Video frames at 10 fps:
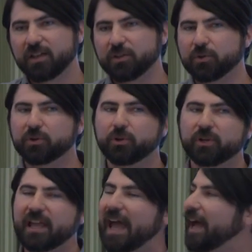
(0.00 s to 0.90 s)
you
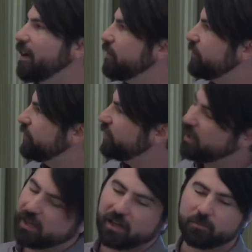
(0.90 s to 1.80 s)
could have
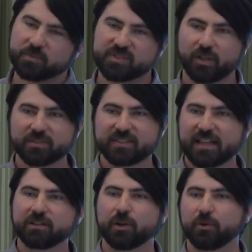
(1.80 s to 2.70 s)
um, salt
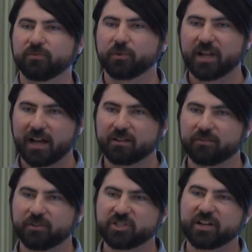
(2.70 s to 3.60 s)
state code for, doc
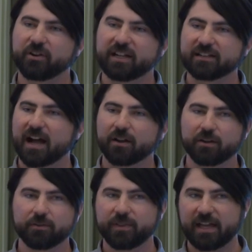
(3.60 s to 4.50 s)
for generating
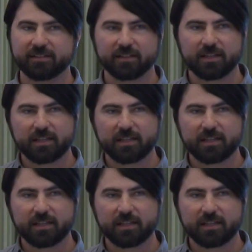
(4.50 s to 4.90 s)
Docker that